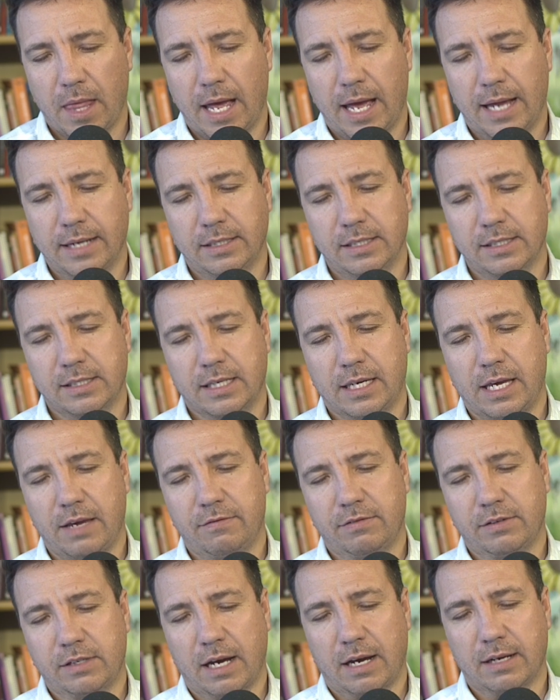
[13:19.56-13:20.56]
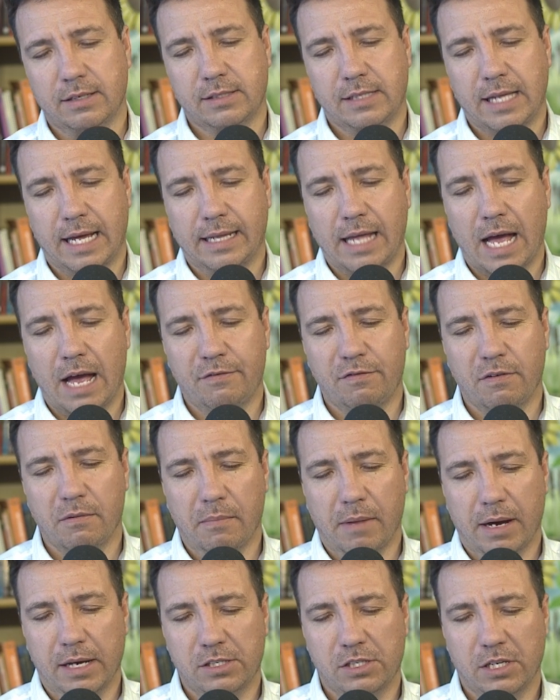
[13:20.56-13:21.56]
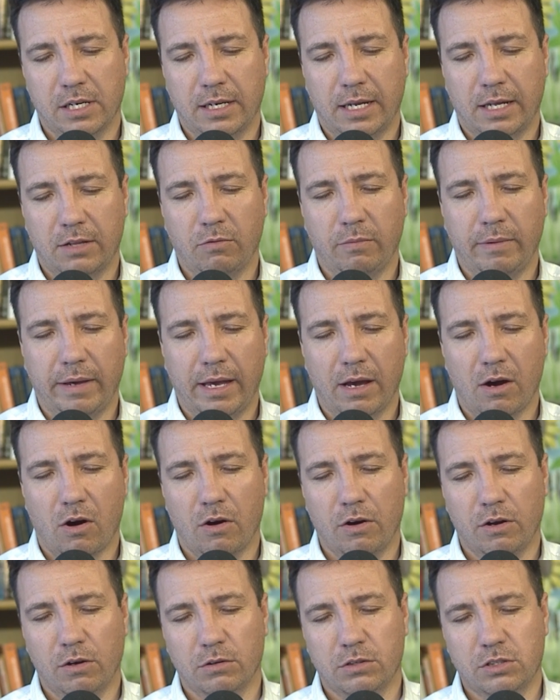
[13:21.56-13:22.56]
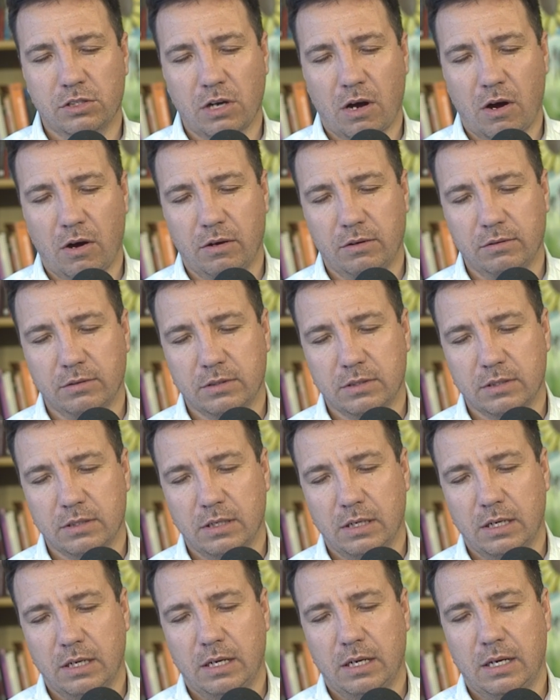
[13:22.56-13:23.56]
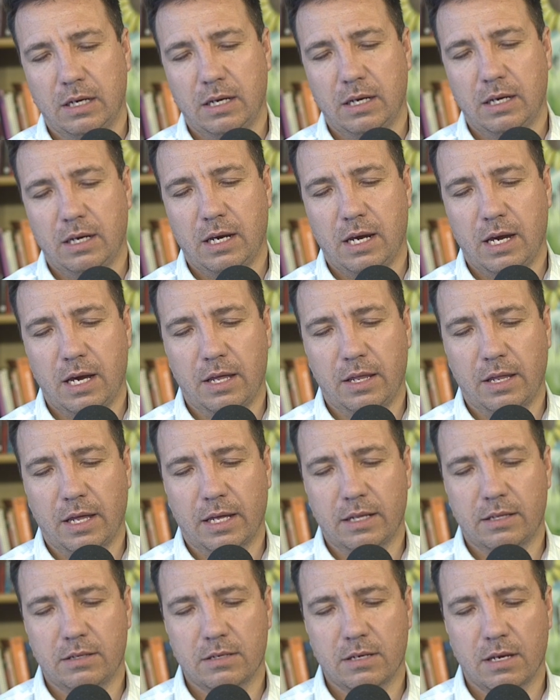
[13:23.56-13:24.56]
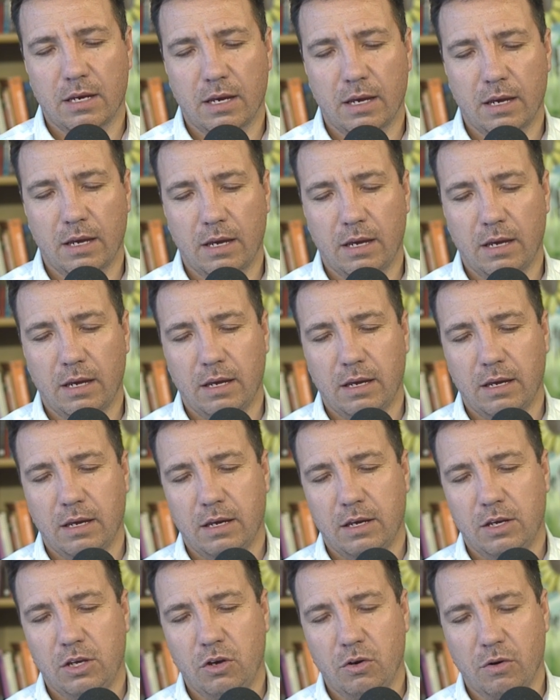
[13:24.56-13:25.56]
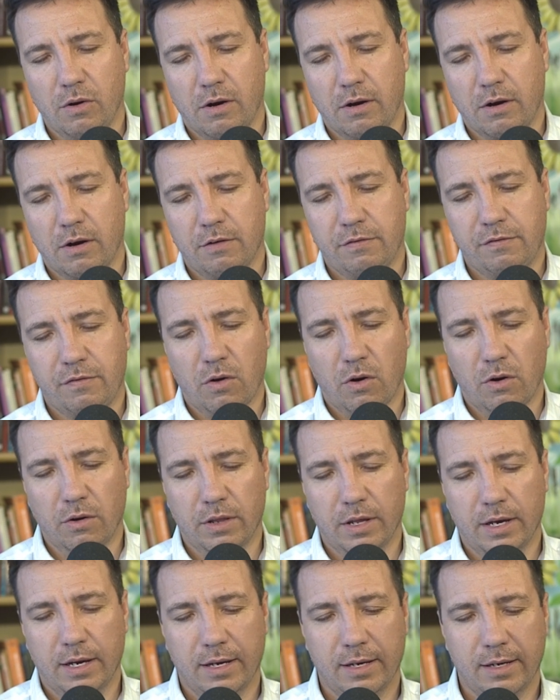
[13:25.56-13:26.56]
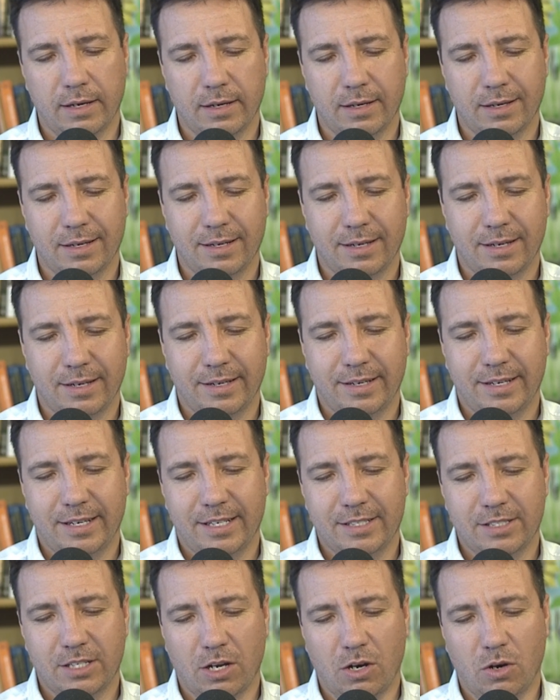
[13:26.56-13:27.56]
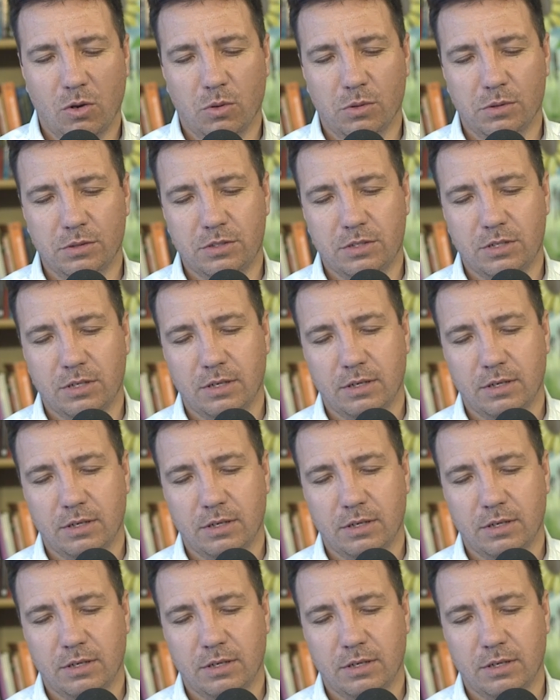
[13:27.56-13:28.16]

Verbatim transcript: and just gives us that affirmation that we are your child and that you are our Father. And so, Lord,